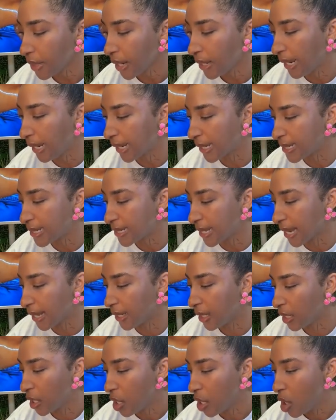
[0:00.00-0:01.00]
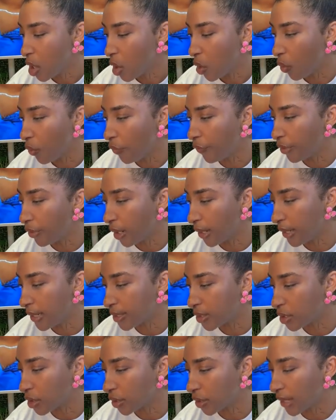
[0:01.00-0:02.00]
like I said, over on
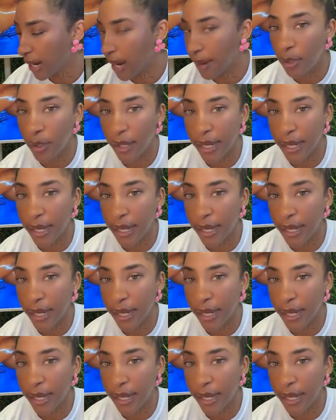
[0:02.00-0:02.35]
Instagram,